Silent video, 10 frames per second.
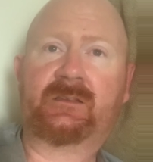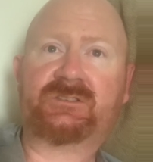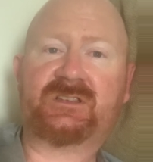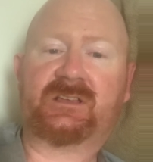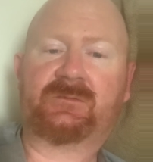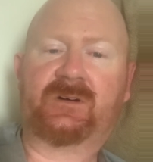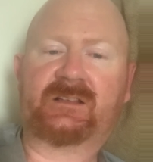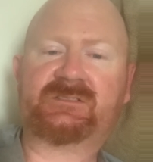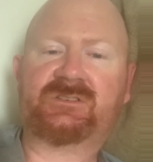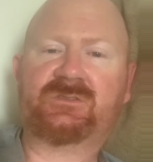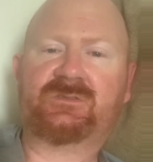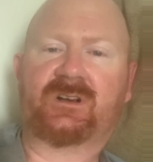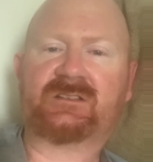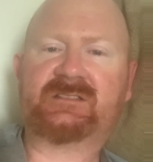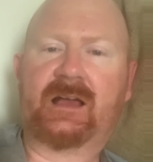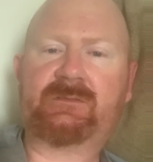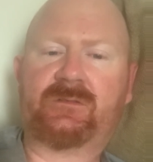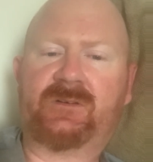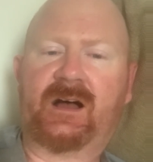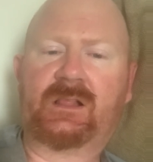Jacob Fatu does have a
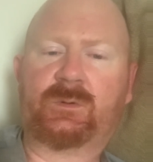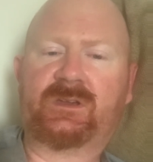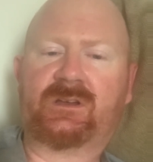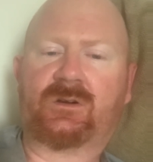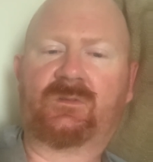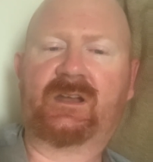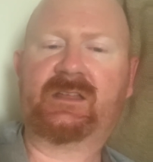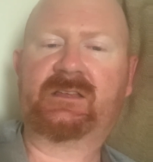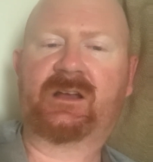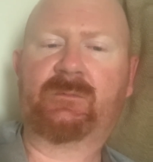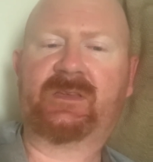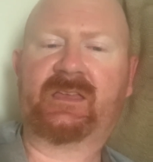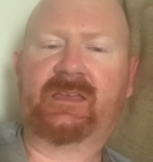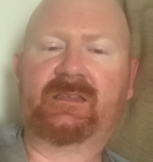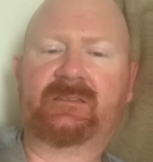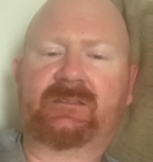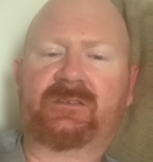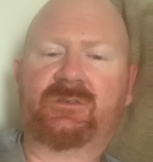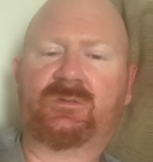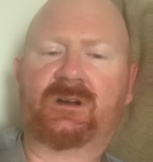following already coming
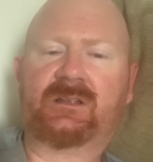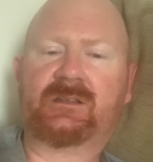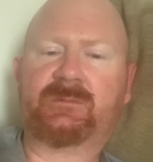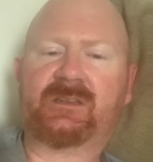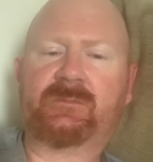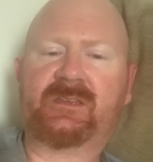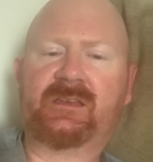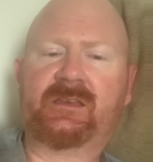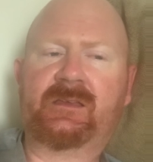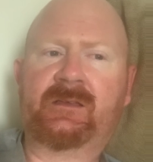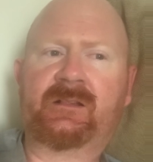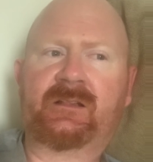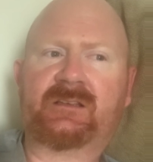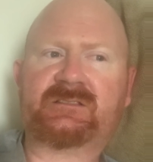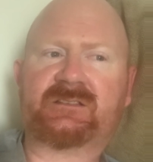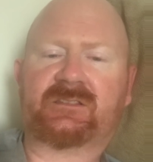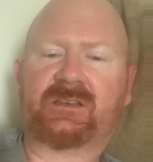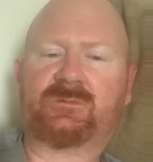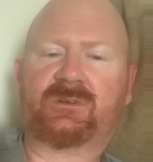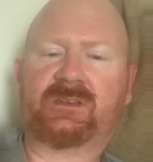into uh, WWE. So
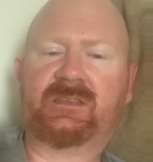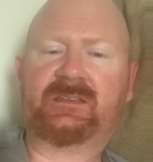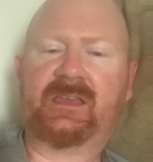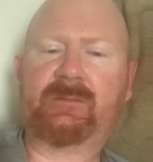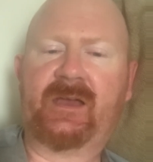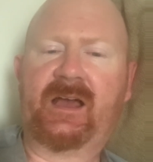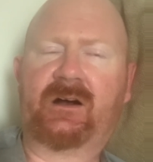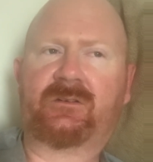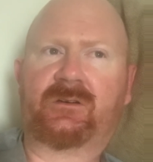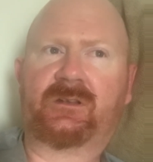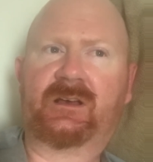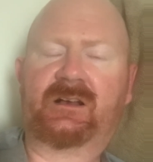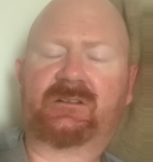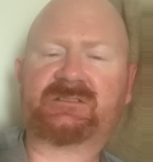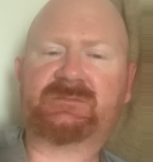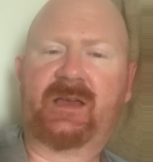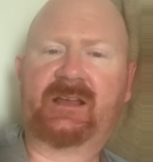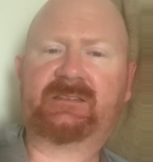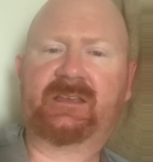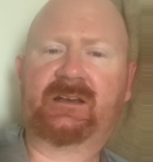like when he came out on uh, on
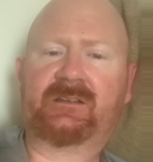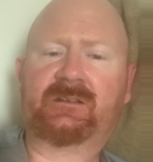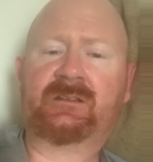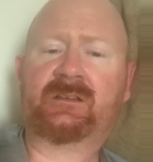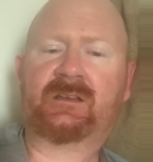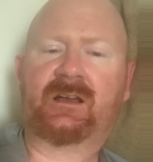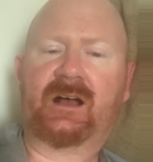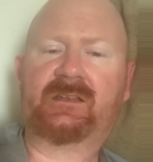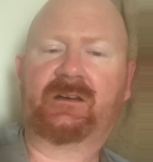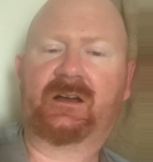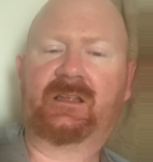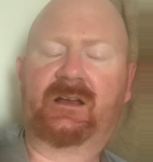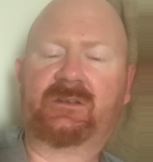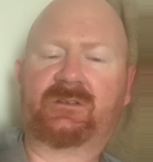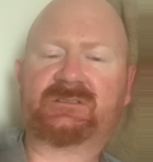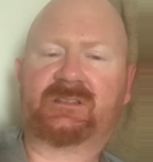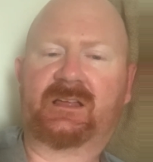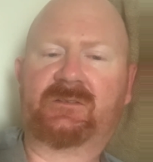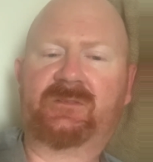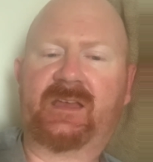SmackDown, I know I, I, noticed a
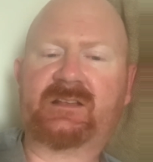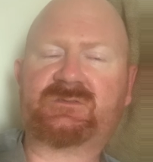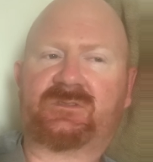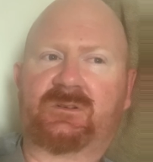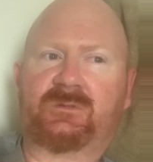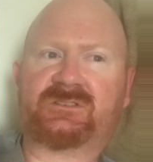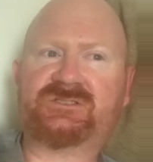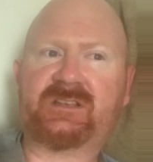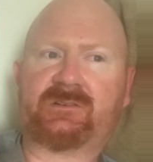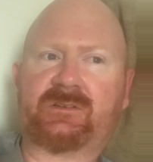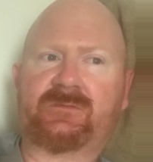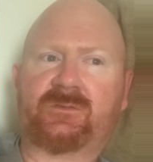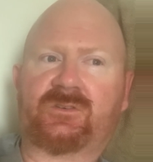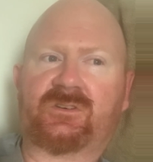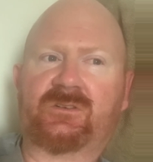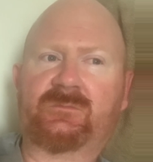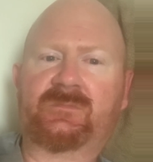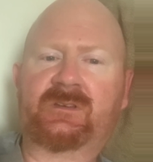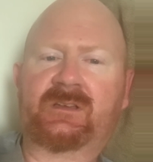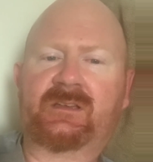lot of fans were, were cheering for him
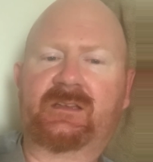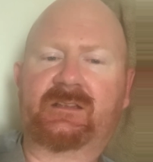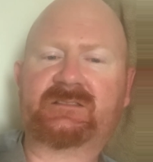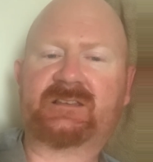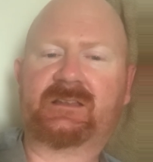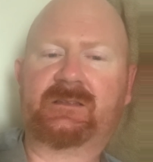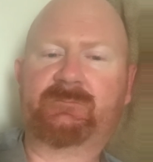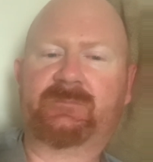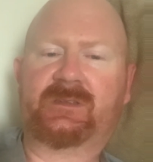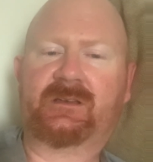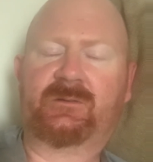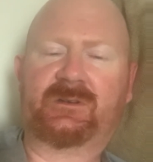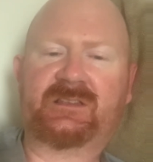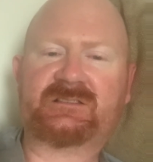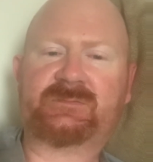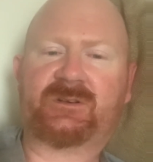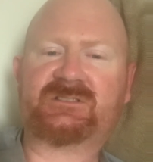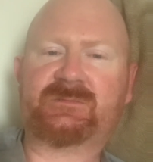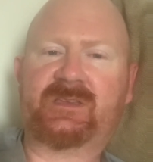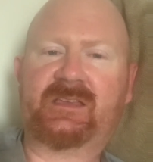instead and when he's
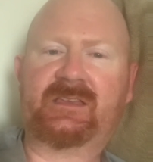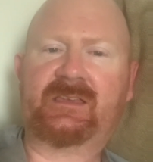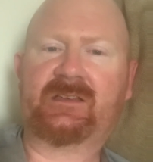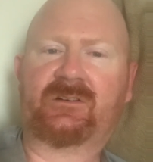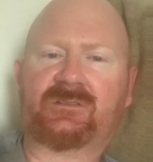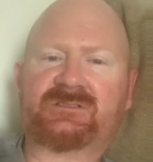supposed to be a heel.